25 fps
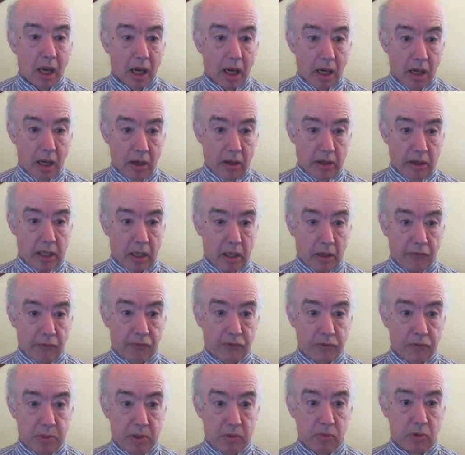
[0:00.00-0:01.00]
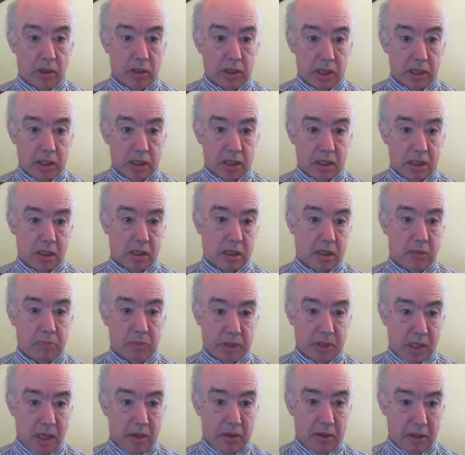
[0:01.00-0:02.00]
I have to be right 60%
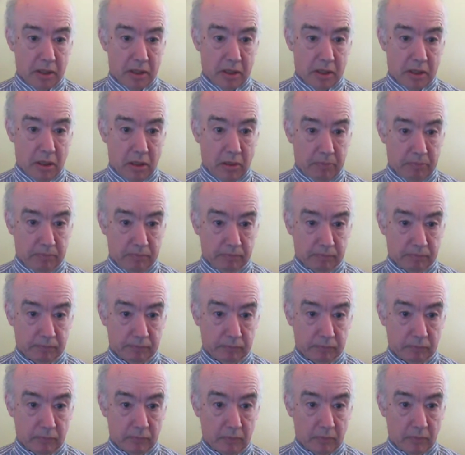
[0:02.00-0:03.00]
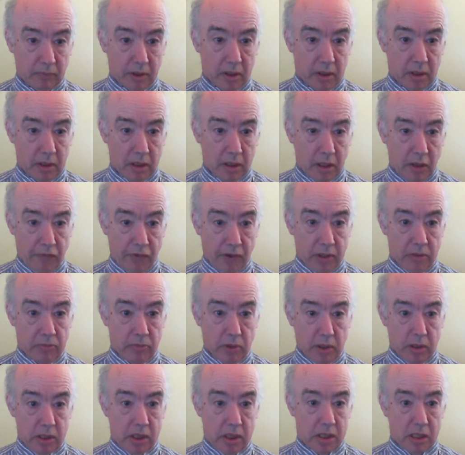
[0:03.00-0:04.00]
of the time. If I'm
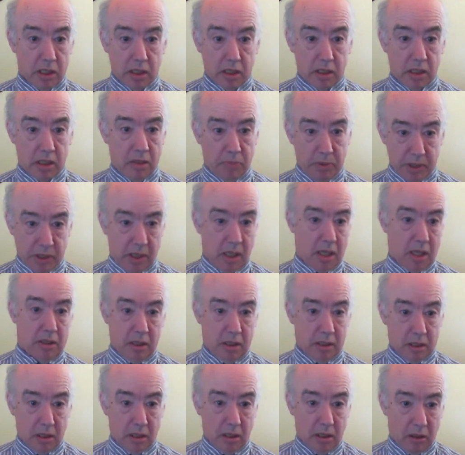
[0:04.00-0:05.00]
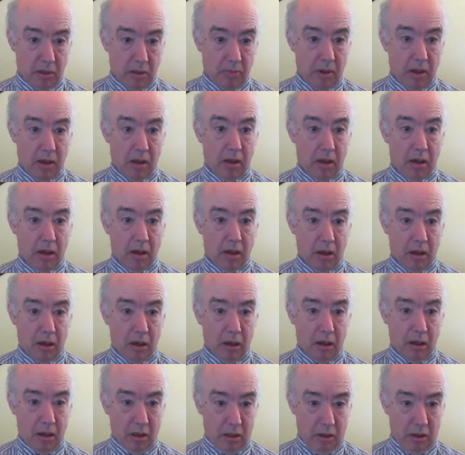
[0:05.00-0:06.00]
right 60% of the time,
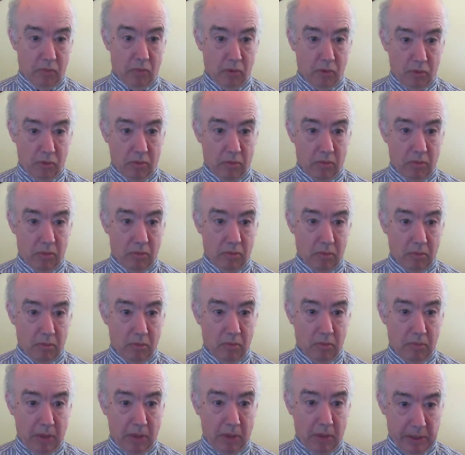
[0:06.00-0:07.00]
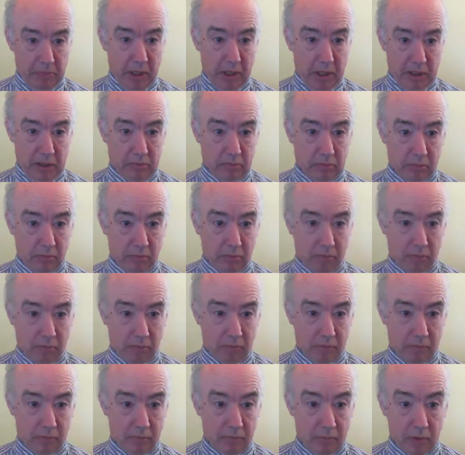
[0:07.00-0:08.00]
I will make money.
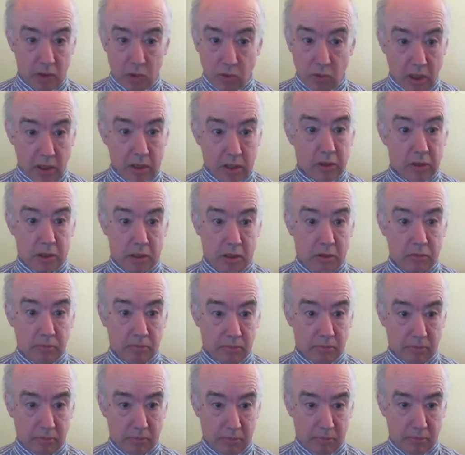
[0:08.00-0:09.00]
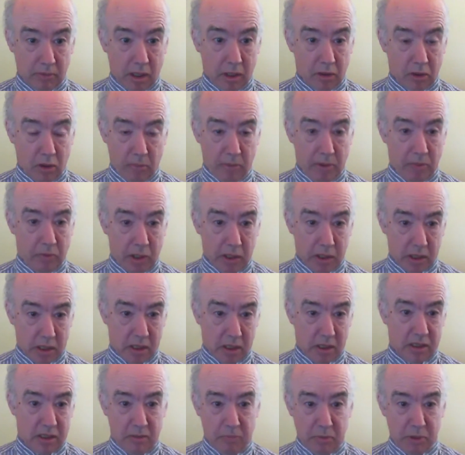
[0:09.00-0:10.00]
That's all I got to do. I got to be right
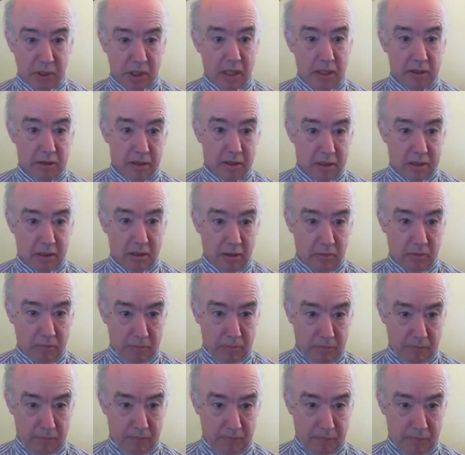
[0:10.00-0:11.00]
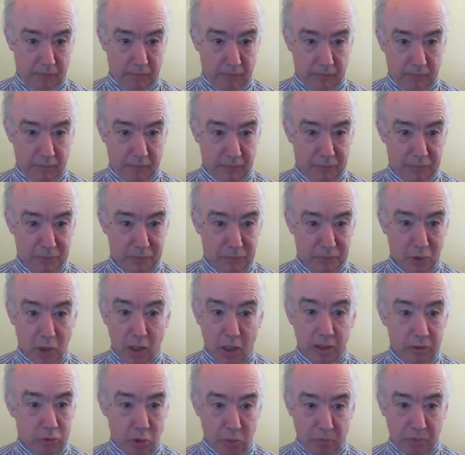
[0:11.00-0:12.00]
60% of the time.
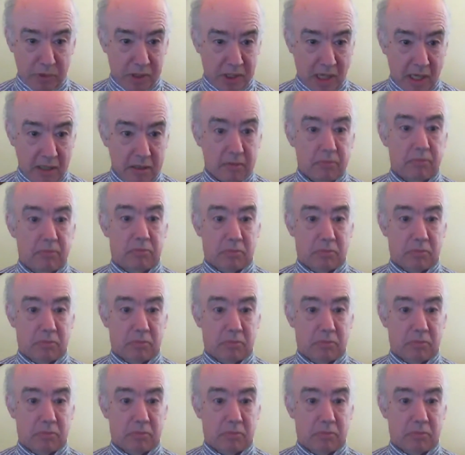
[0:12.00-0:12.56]
Not 100%, 60%.